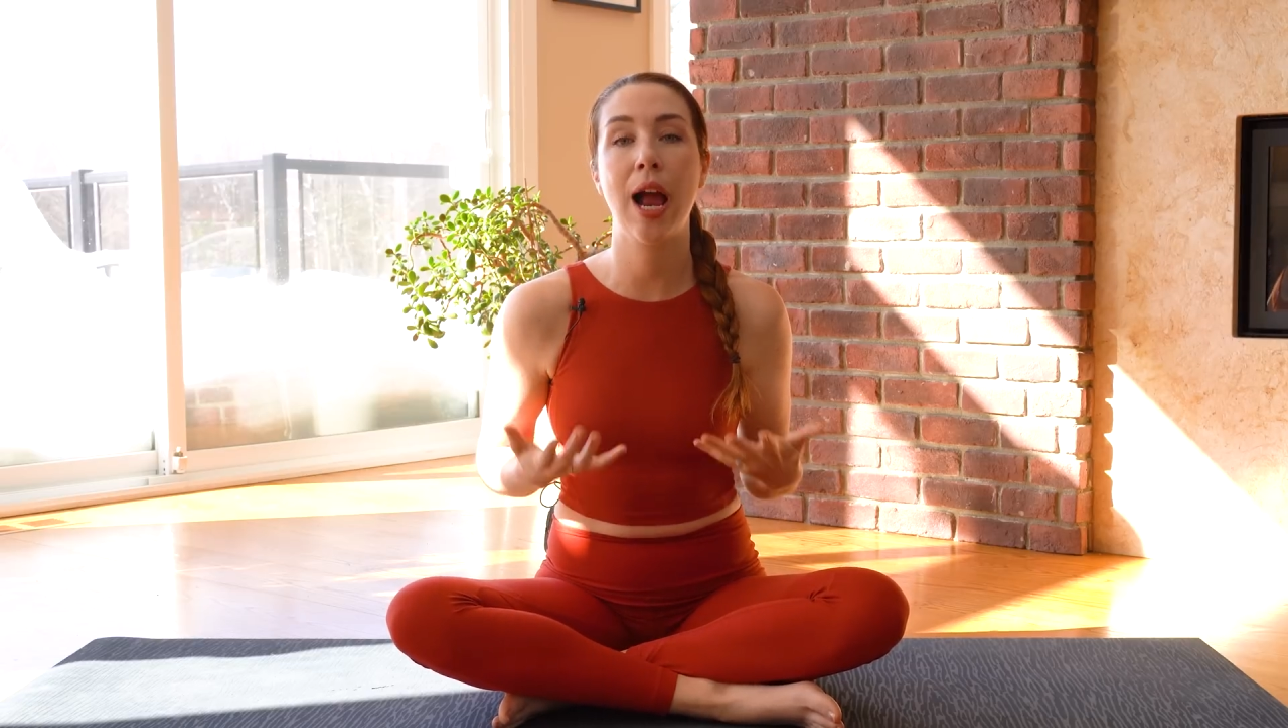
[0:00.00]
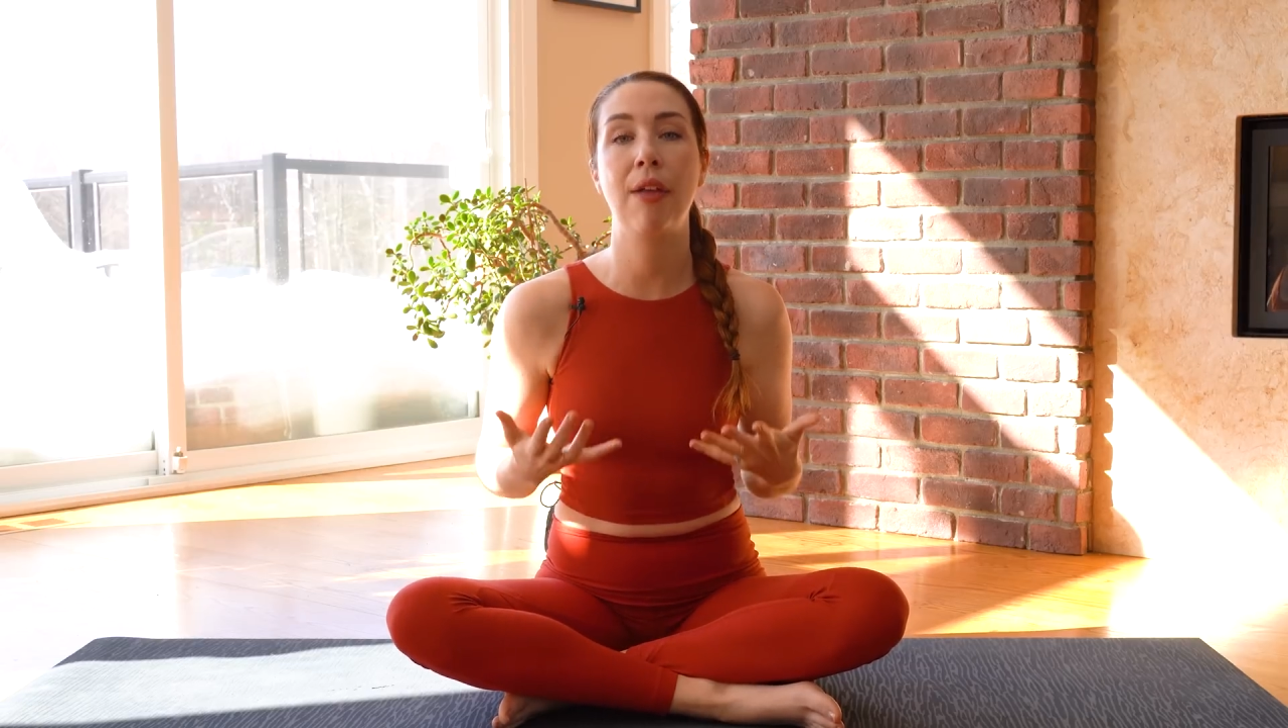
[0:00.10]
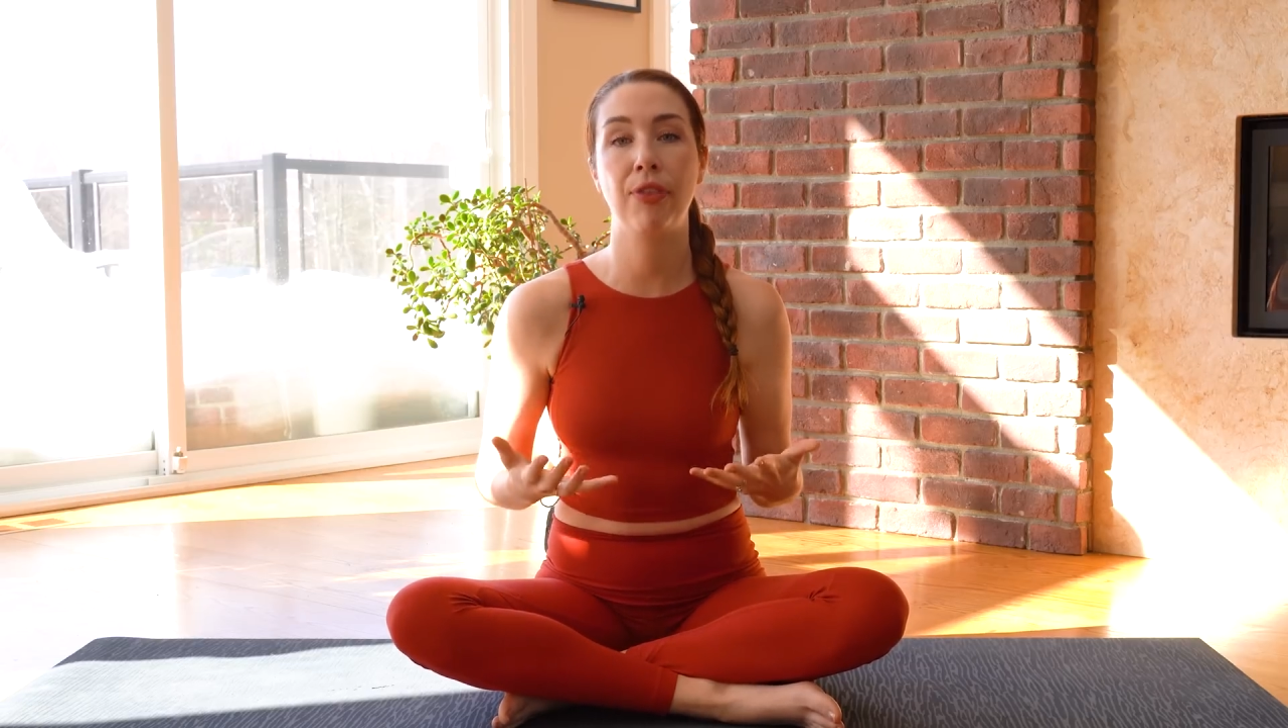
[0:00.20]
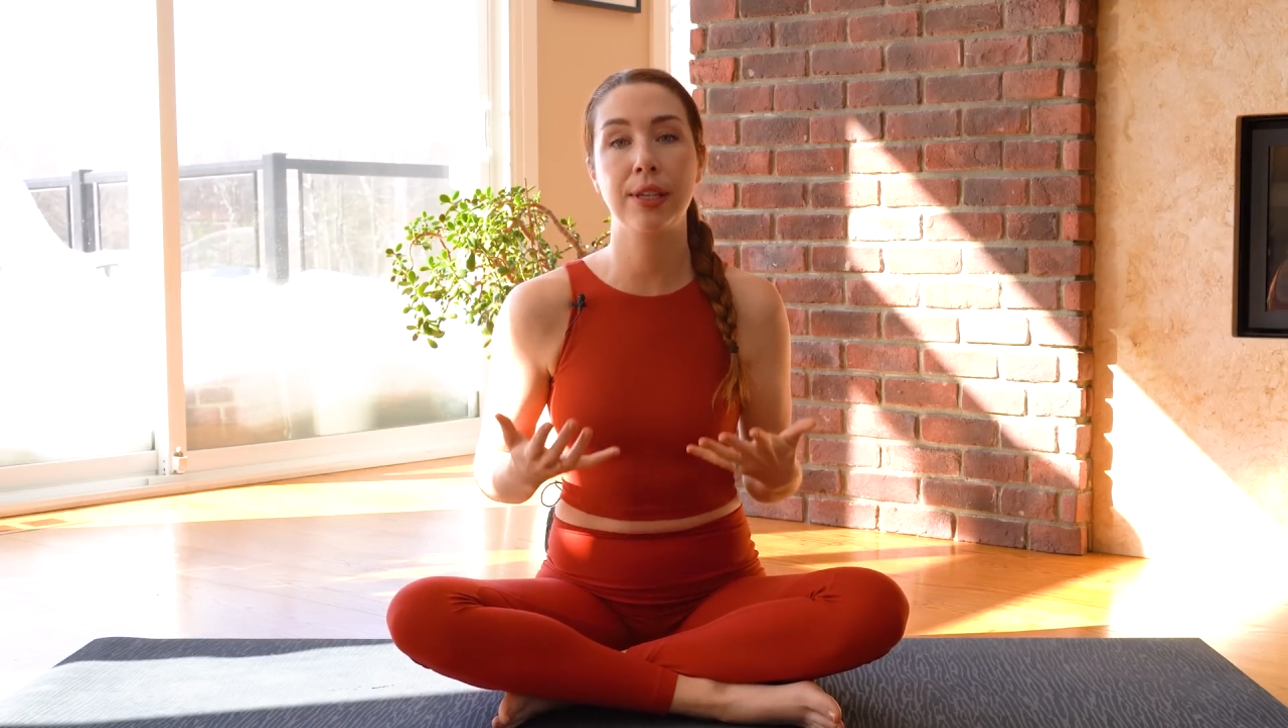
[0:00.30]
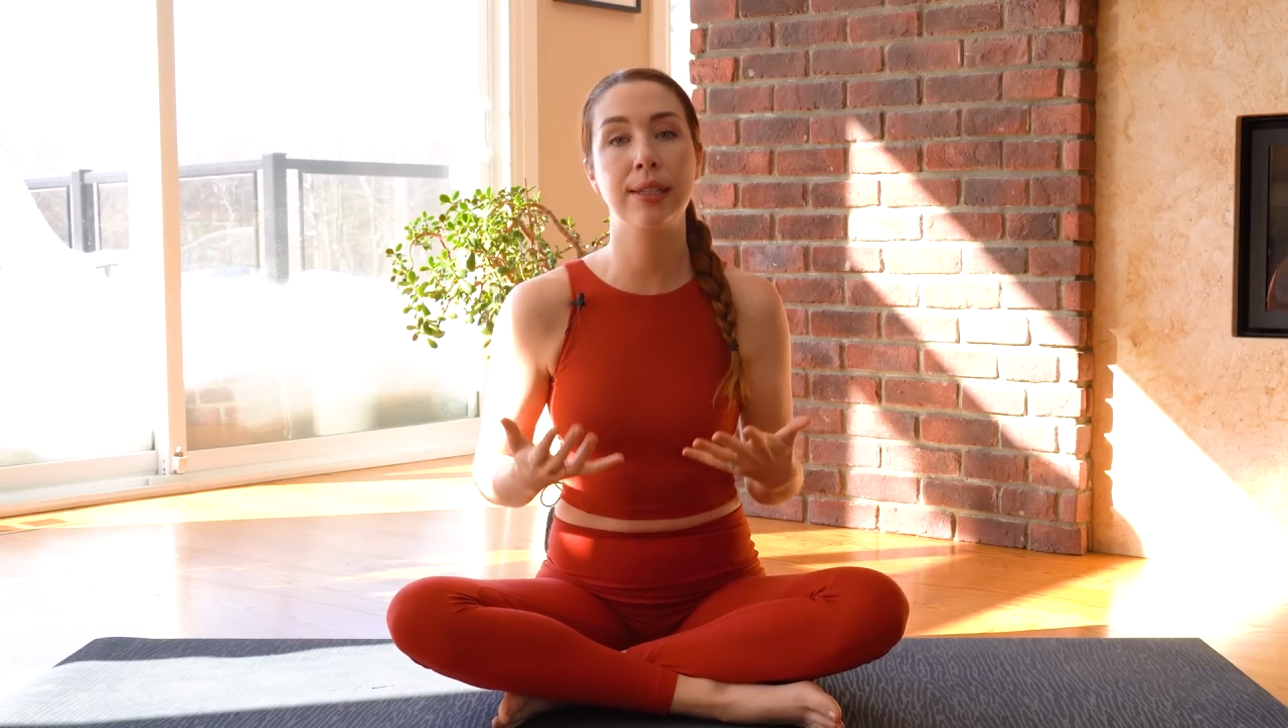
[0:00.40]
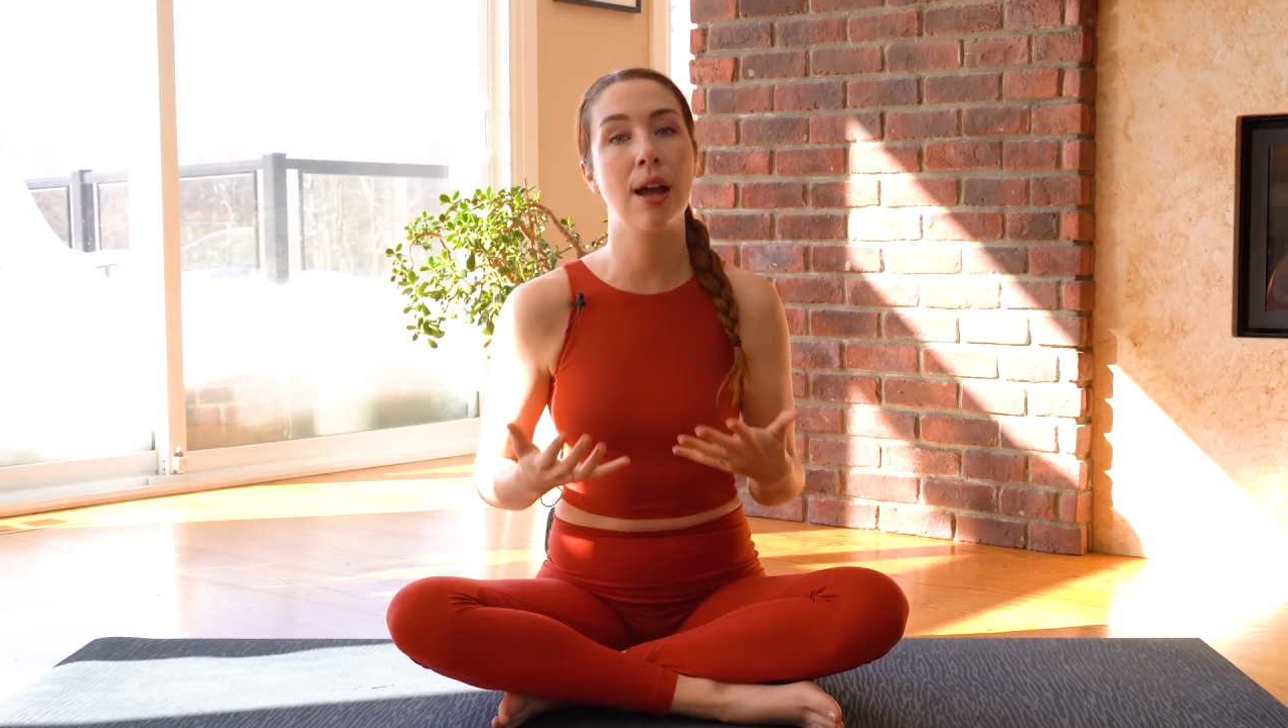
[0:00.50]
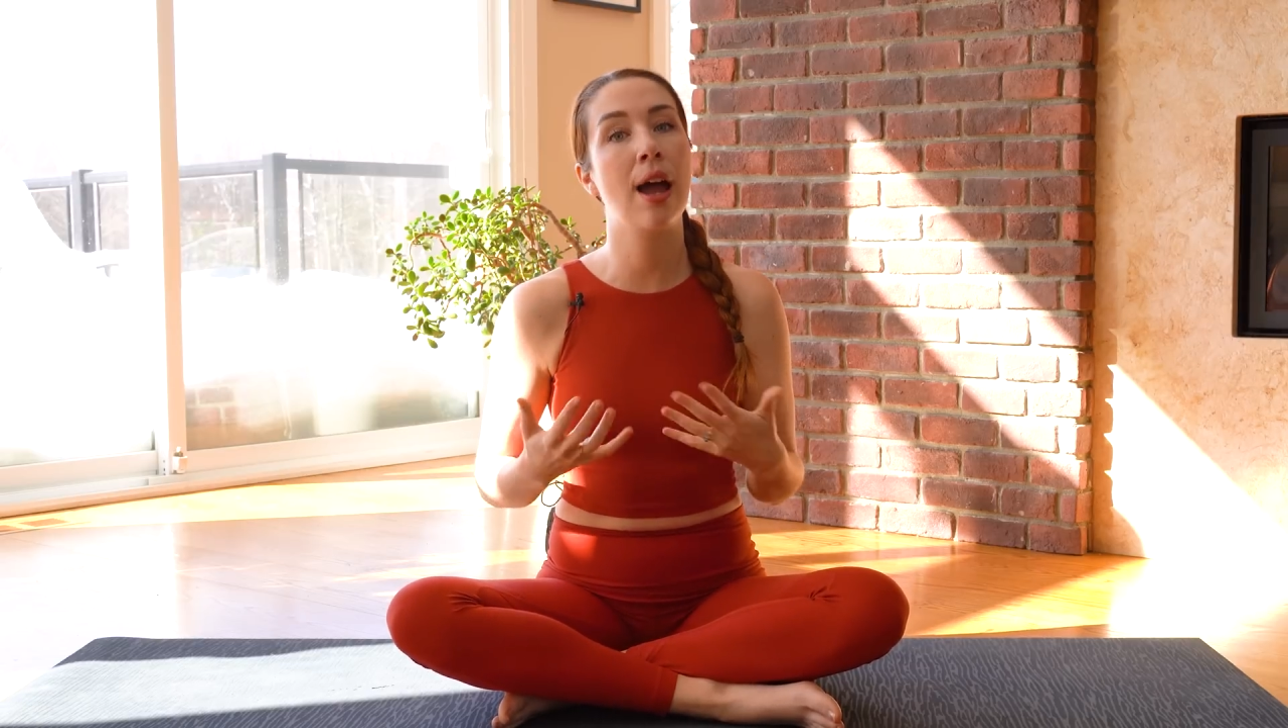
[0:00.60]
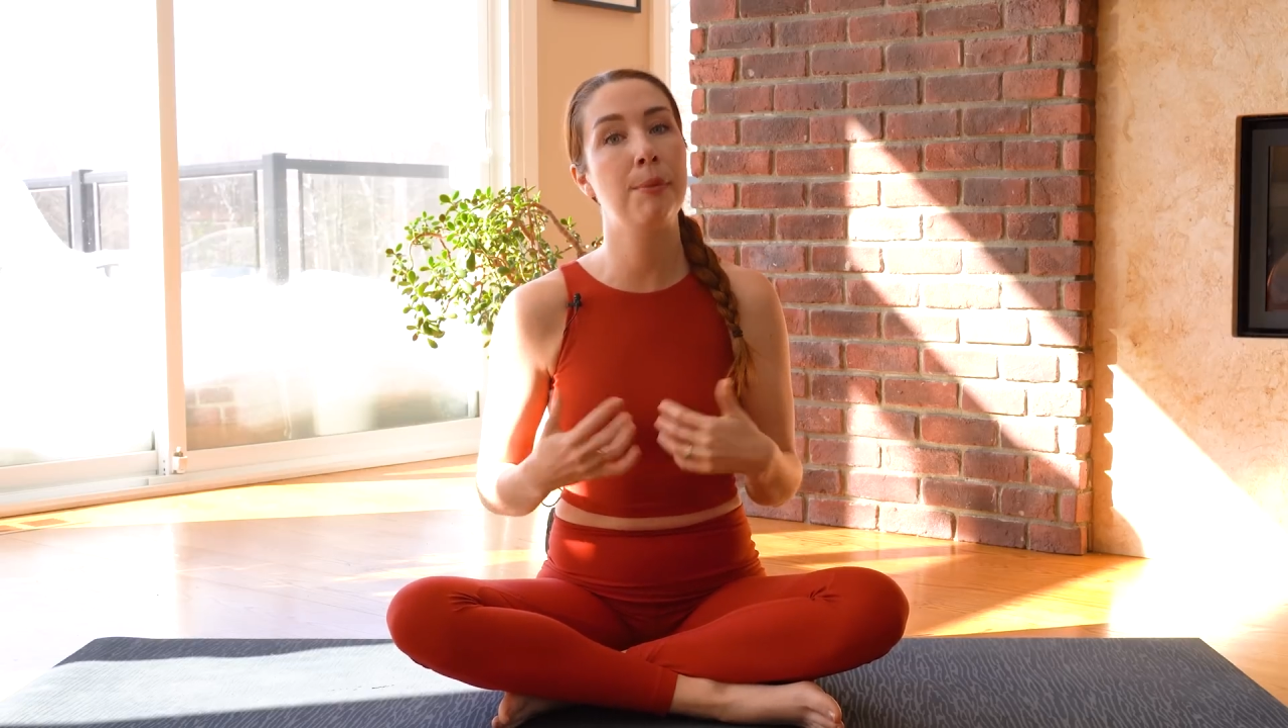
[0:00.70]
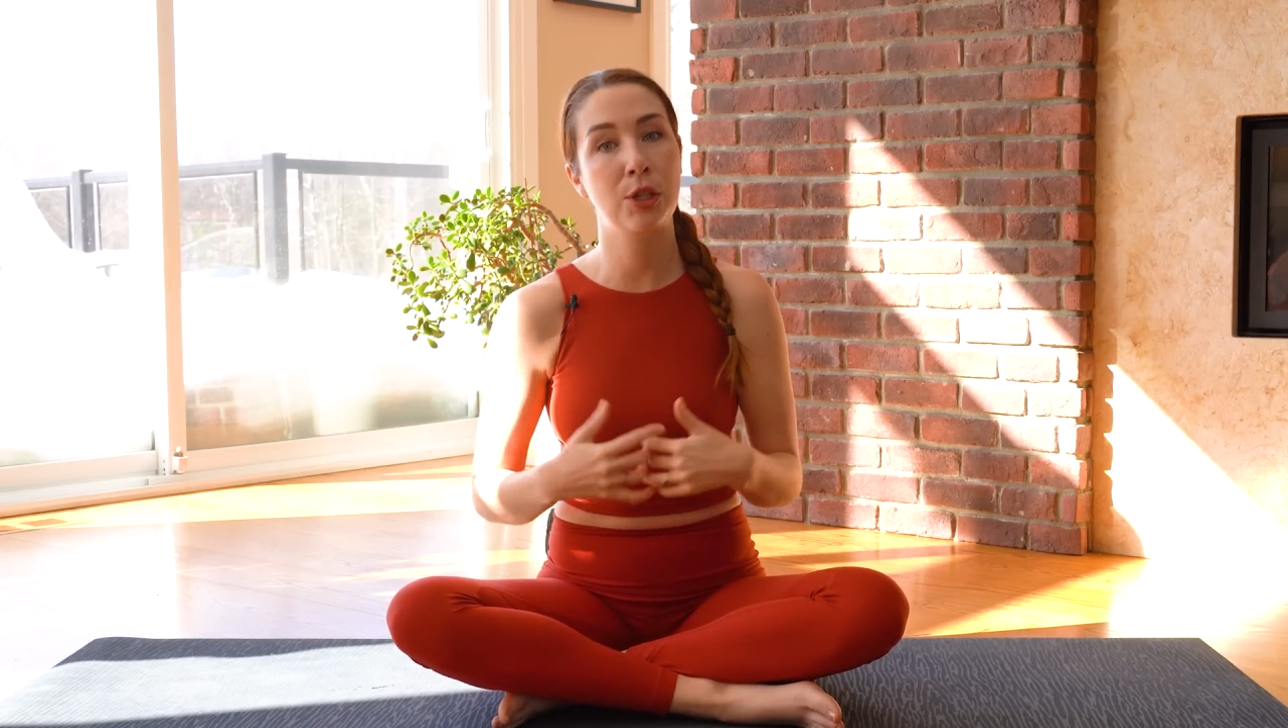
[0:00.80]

at this time